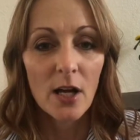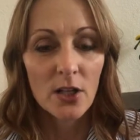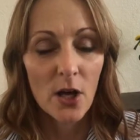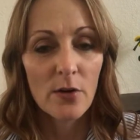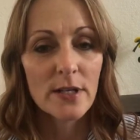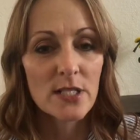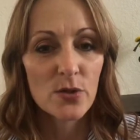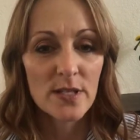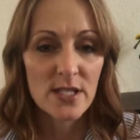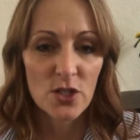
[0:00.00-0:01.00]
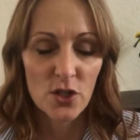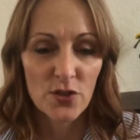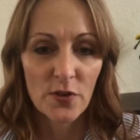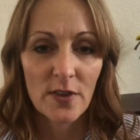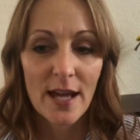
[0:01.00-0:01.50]
Go and do a
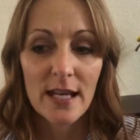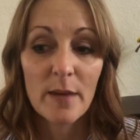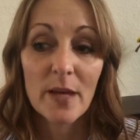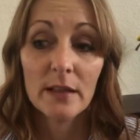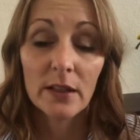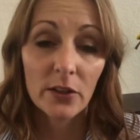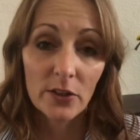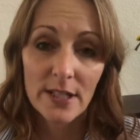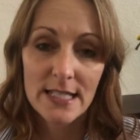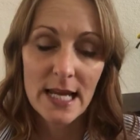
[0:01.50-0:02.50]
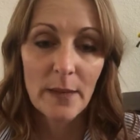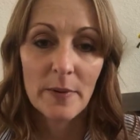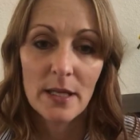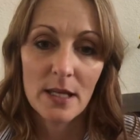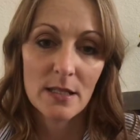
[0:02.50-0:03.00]
search for that name and literally type
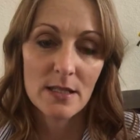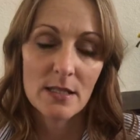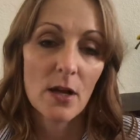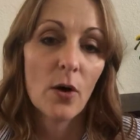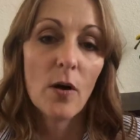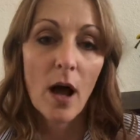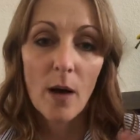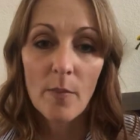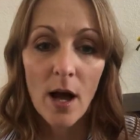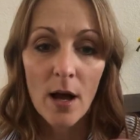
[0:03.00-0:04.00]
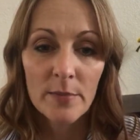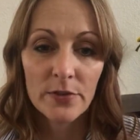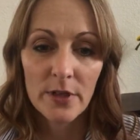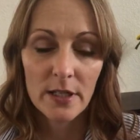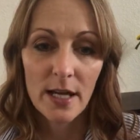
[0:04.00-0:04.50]
it in. So
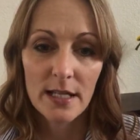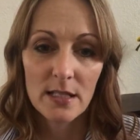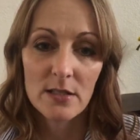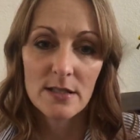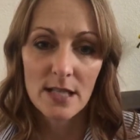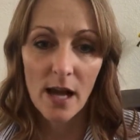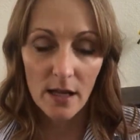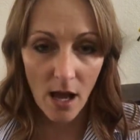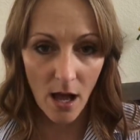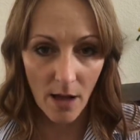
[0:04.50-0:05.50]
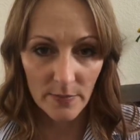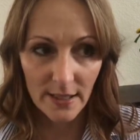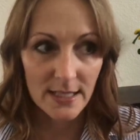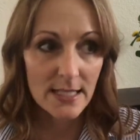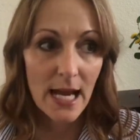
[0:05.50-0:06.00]
amomandredhighheels.com,
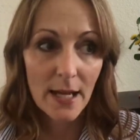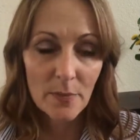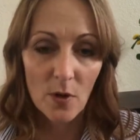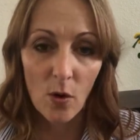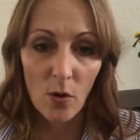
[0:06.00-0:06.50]
like type the